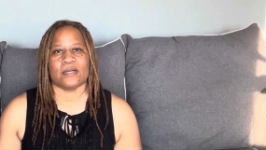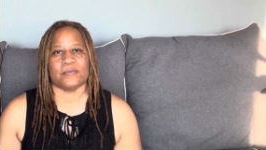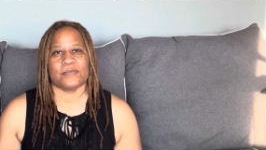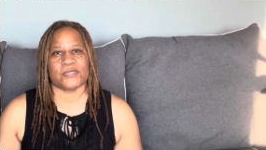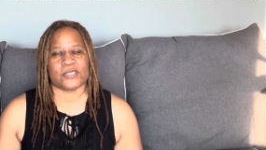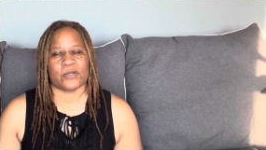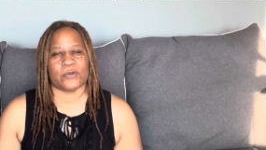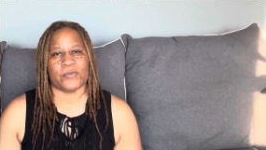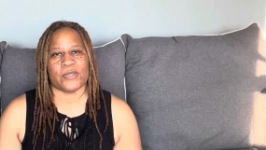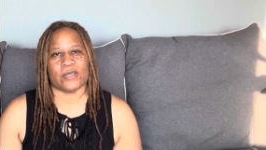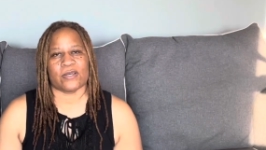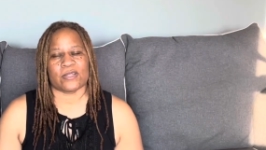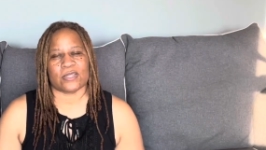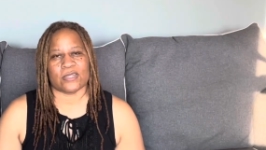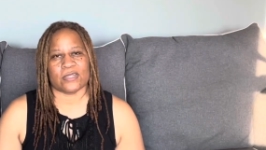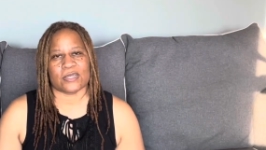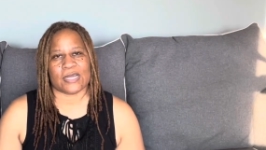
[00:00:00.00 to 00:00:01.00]
So be on
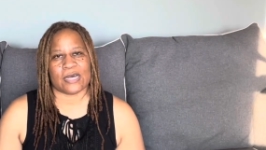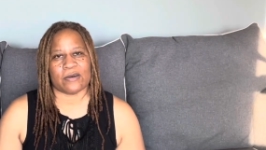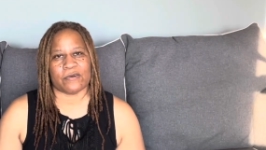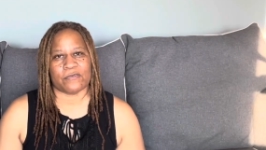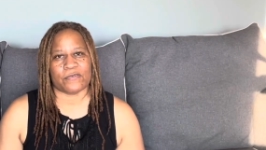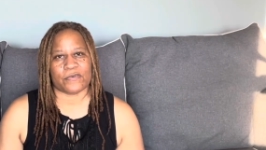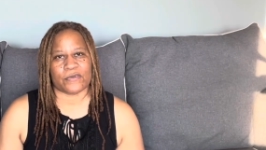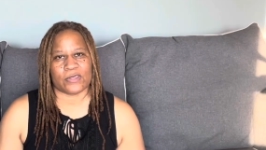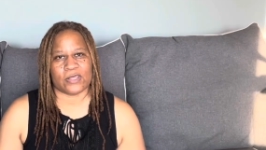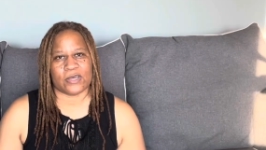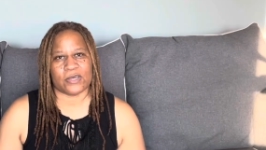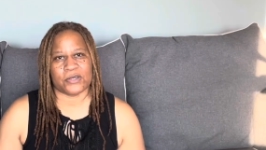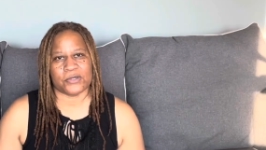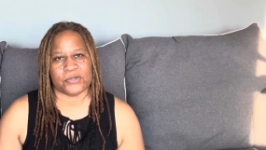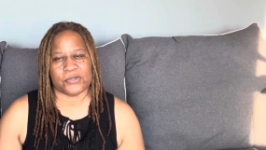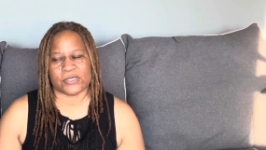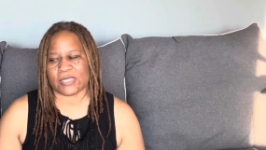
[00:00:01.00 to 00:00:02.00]
the lookout for
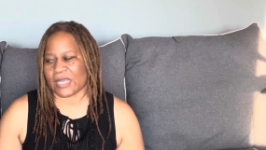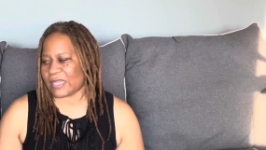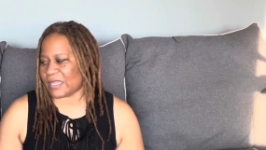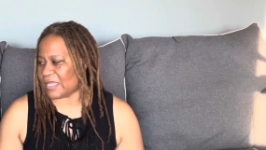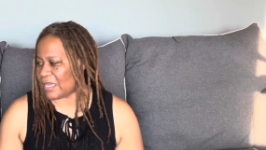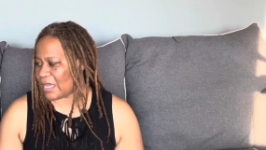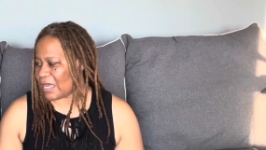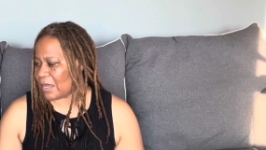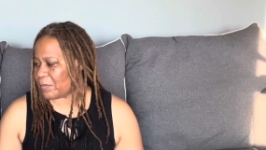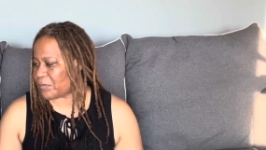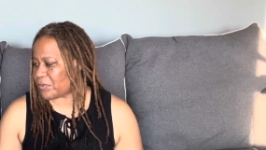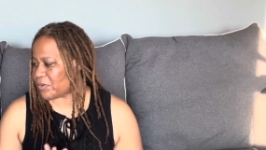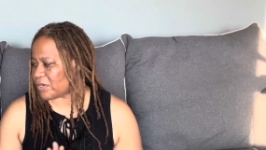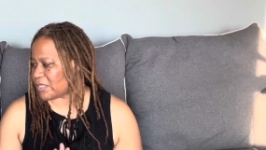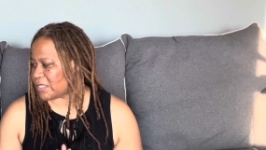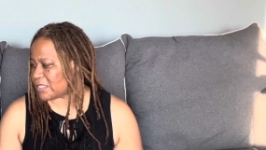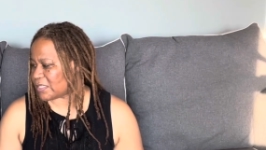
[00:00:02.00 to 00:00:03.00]
those. I think I'm
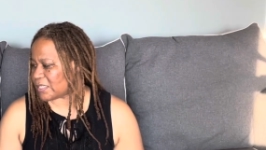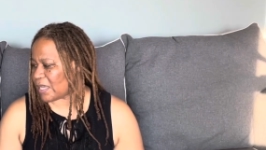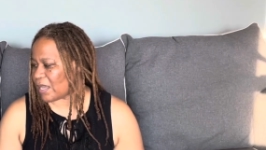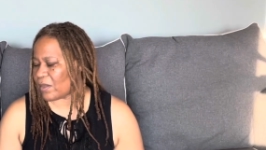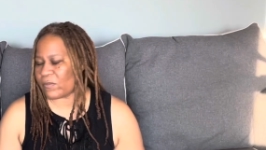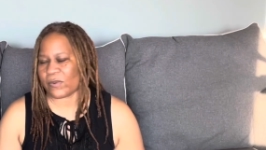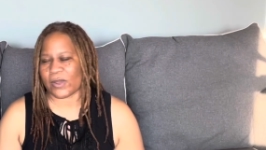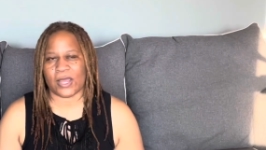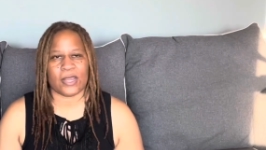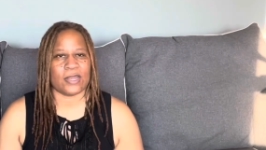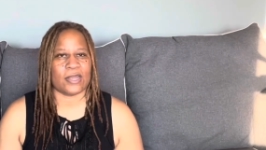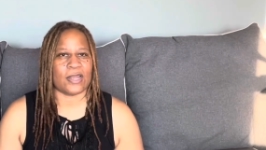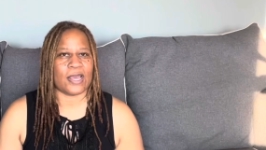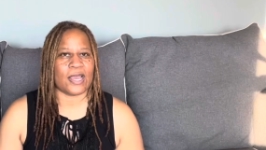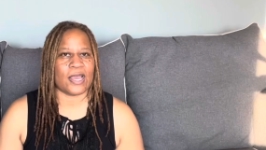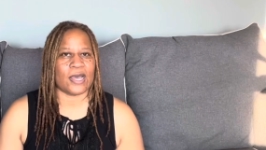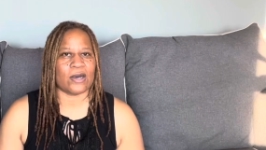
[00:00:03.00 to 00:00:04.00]
pretty set right
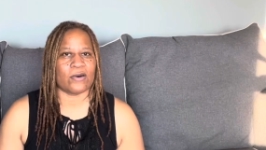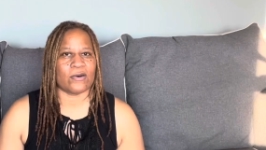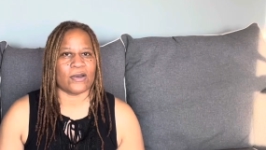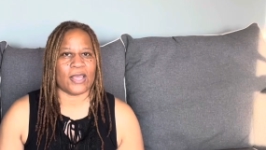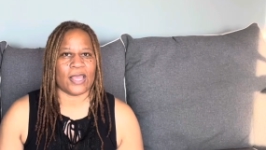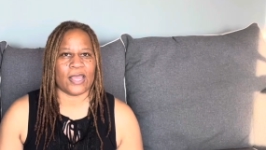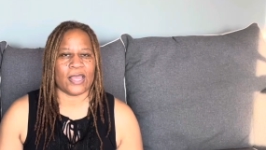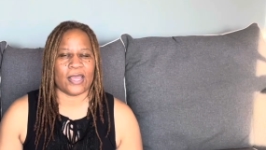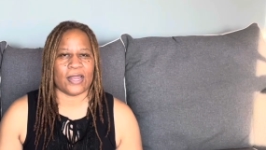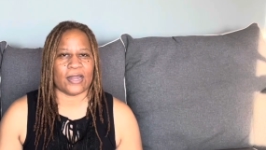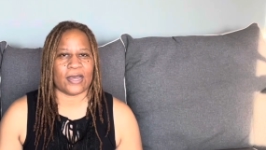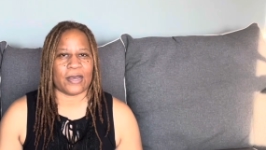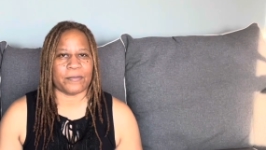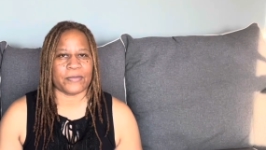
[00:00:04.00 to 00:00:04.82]
now, and